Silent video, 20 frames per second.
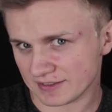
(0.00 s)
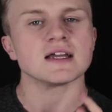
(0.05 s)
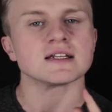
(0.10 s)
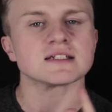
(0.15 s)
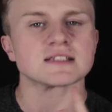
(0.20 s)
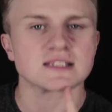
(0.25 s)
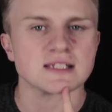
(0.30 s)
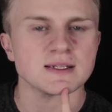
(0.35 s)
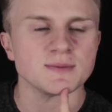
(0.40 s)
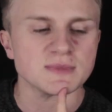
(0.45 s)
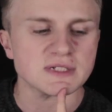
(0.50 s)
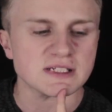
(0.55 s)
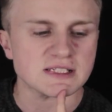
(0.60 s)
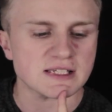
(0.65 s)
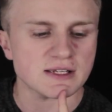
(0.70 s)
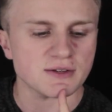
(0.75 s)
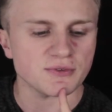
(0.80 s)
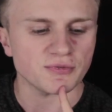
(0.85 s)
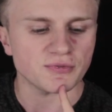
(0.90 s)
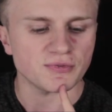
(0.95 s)
It seemed as
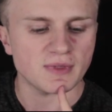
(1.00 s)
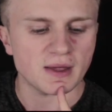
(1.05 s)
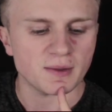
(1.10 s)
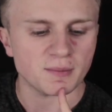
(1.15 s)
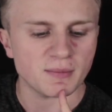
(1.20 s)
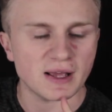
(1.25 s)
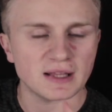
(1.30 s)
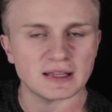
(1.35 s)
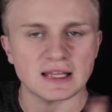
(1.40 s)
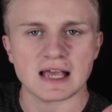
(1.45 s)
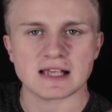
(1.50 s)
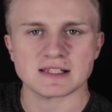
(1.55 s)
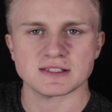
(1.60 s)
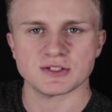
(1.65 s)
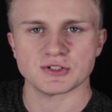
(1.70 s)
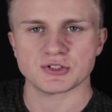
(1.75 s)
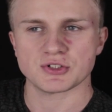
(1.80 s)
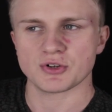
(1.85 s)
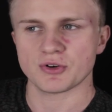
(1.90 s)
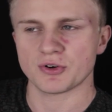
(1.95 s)
if that my last
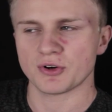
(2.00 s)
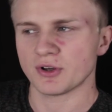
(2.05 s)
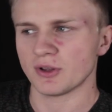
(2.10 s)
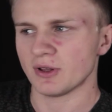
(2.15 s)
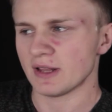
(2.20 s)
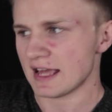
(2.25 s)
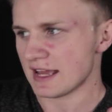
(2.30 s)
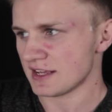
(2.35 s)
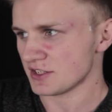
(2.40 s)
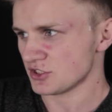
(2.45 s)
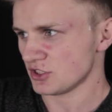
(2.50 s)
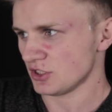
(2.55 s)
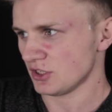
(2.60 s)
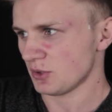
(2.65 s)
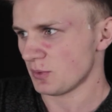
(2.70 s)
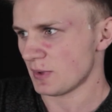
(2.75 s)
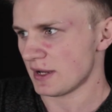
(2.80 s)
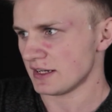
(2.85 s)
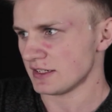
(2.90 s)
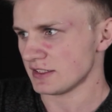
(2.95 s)
tutorial actually
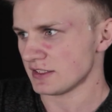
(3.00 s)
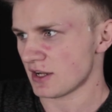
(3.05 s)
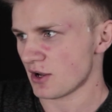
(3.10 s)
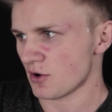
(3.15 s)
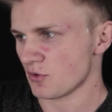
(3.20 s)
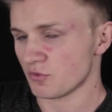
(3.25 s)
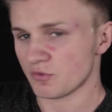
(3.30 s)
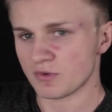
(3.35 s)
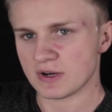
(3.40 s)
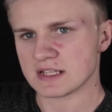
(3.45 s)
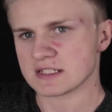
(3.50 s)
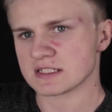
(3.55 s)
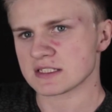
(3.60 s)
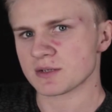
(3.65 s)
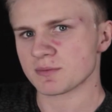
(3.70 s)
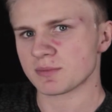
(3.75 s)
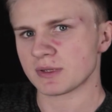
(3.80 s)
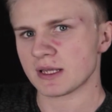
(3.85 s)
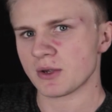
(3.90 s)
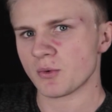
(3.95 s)
went down
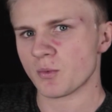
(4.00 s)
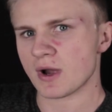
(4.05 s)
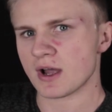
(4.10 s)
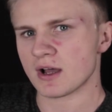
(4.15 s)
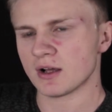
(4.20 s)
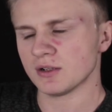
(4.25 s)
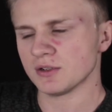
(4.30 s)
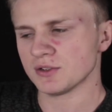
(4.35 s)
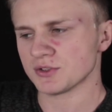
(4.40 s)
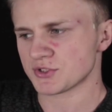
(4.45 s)
reasonably well,